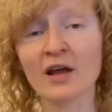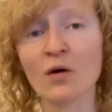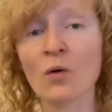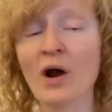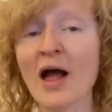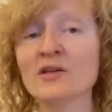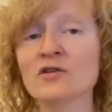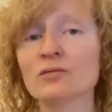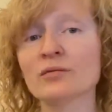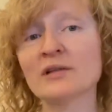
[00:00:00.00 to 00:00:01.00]
or as
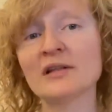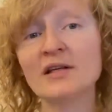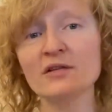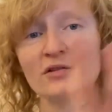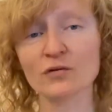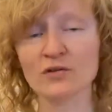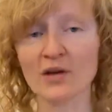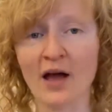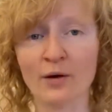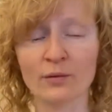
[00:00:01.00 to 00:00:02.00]
you release your
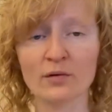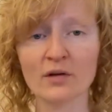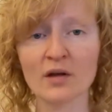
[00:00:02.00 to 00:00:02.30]
sound,